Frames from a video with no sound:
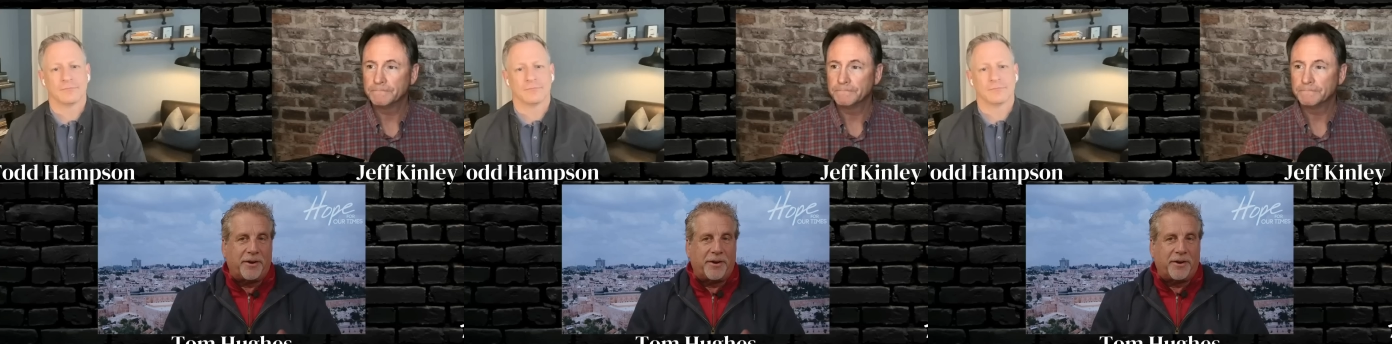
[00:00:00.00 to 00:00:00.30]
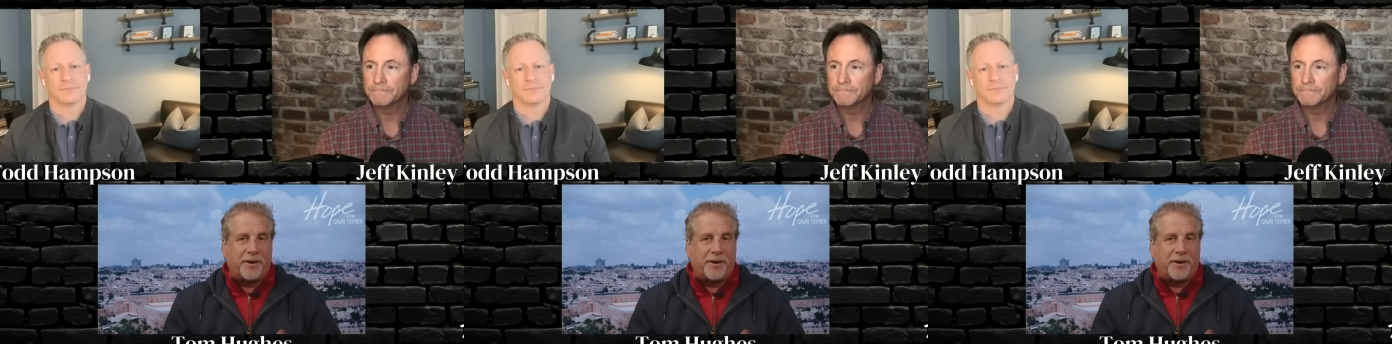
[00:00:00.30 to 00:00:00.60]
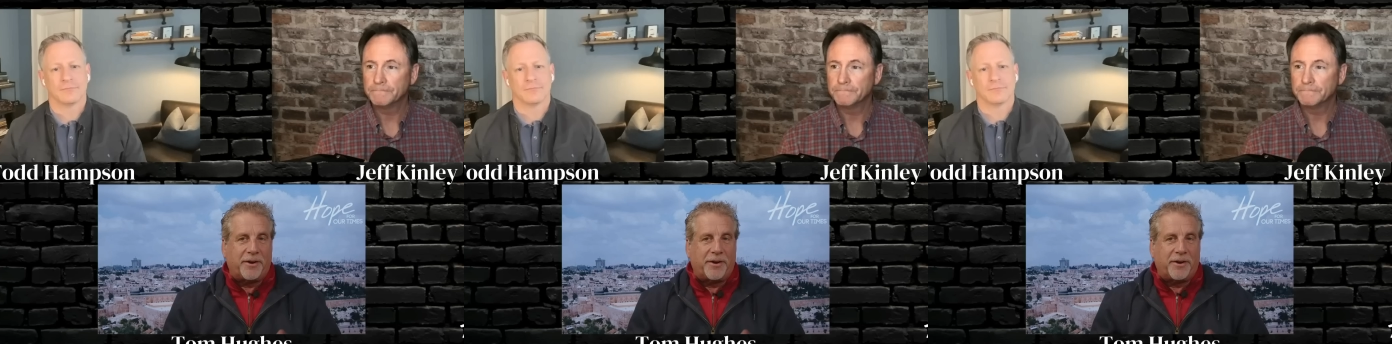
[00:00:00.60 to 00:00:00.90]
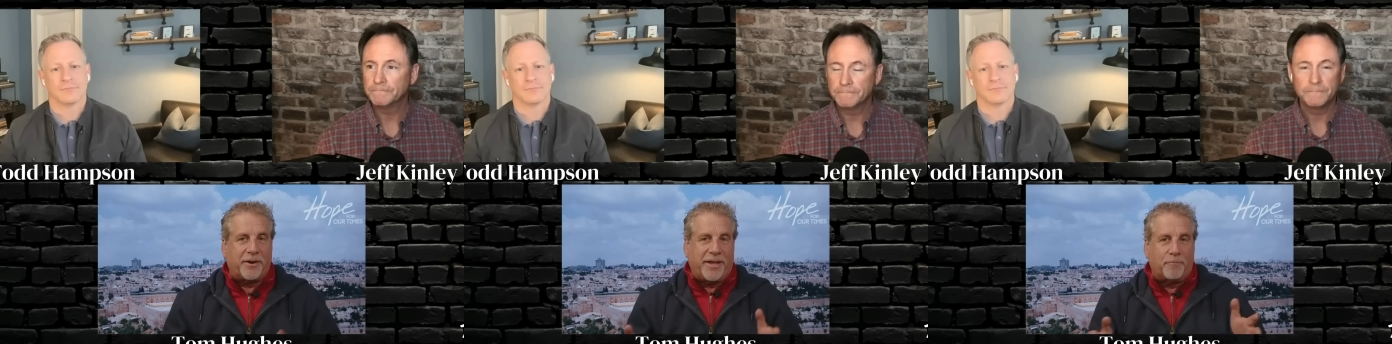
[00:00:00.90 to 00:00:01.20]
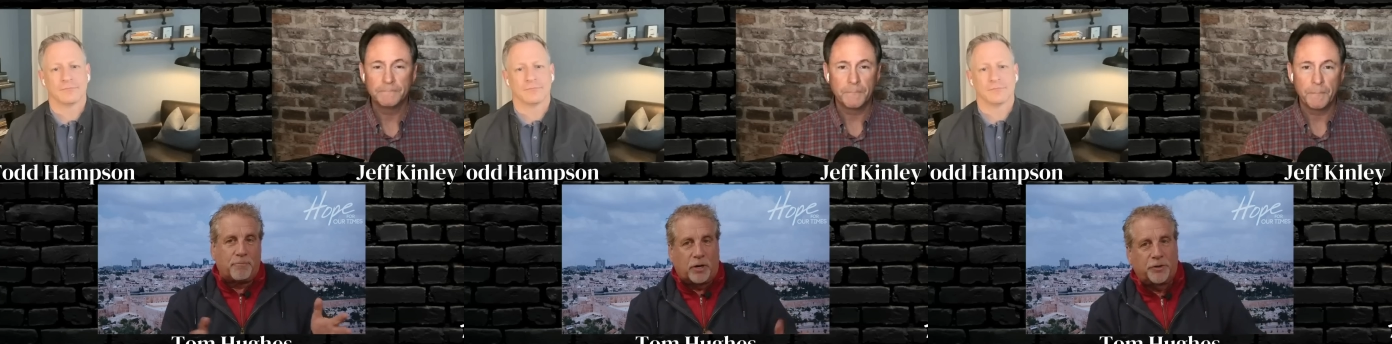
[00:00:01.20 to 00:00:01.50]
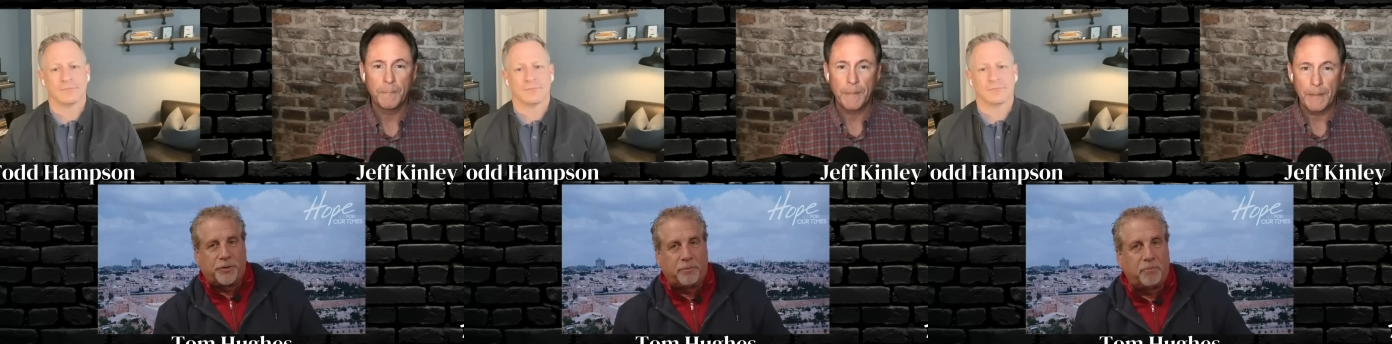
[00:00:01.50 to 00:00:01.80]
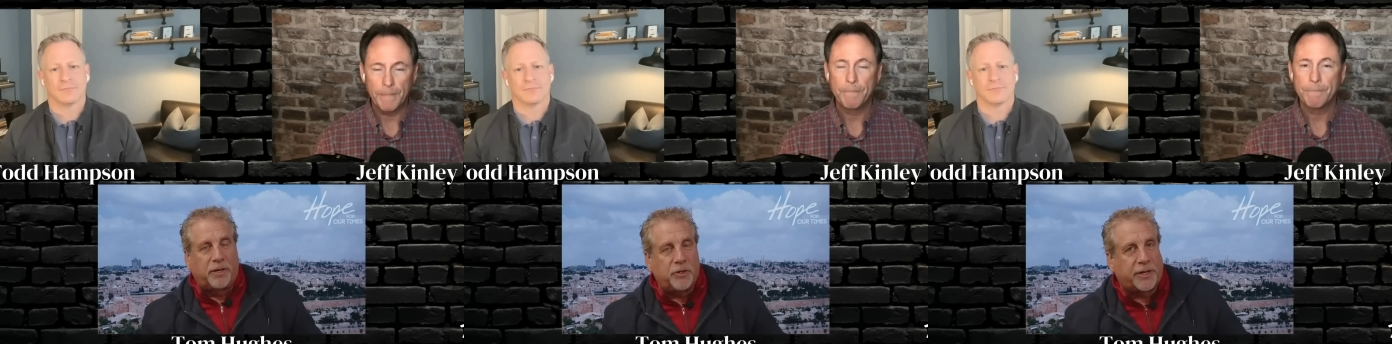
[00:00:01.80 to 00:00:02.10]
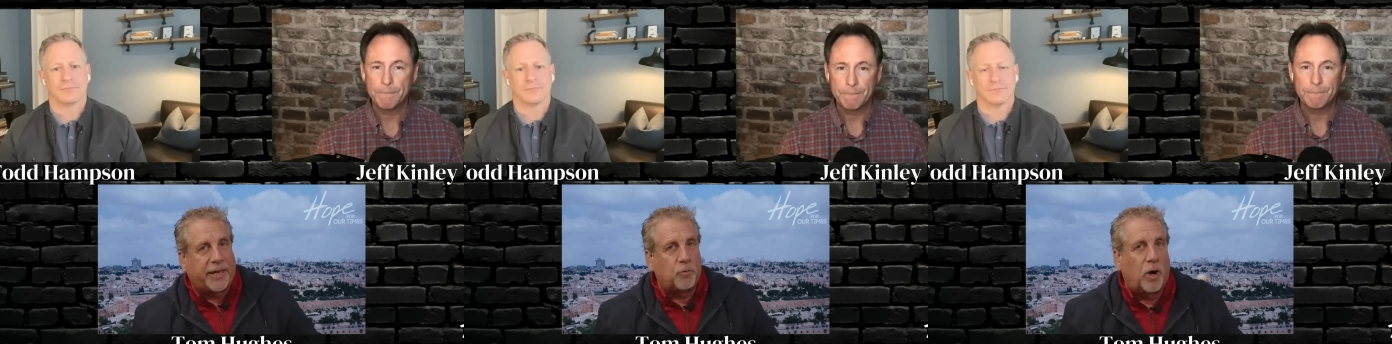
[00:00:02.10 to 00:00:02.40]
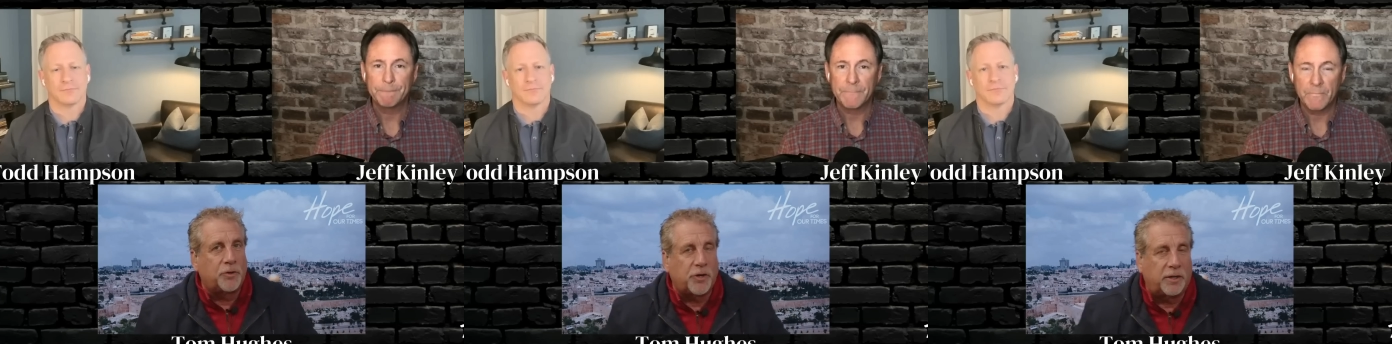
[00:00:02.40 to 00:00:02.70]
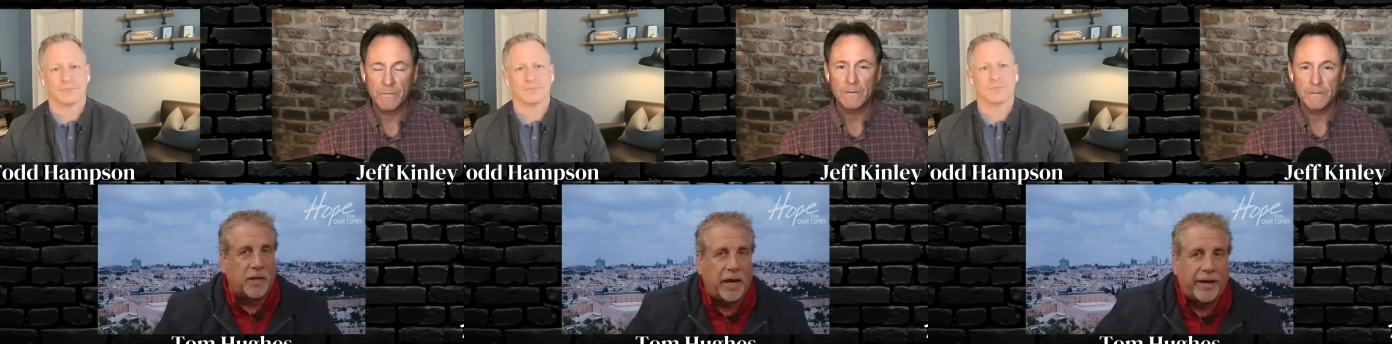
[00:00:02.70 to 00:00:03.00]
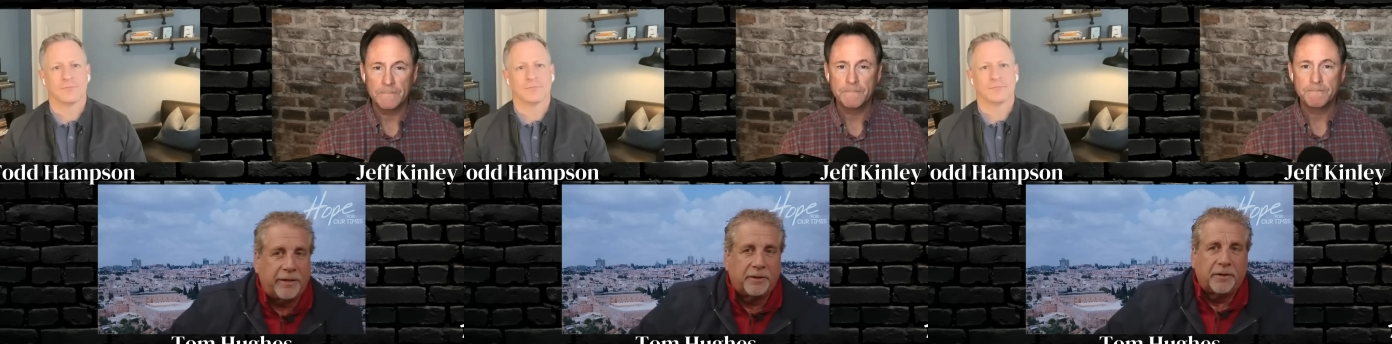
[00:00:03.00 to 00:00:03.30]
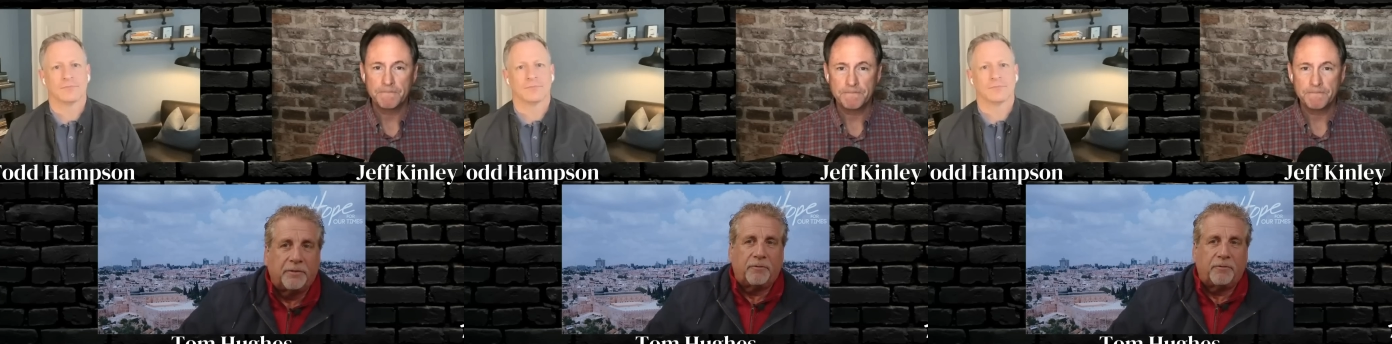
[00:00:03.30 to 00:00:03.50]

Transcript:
Speaker 1: It's sold out in person, but you can watch online.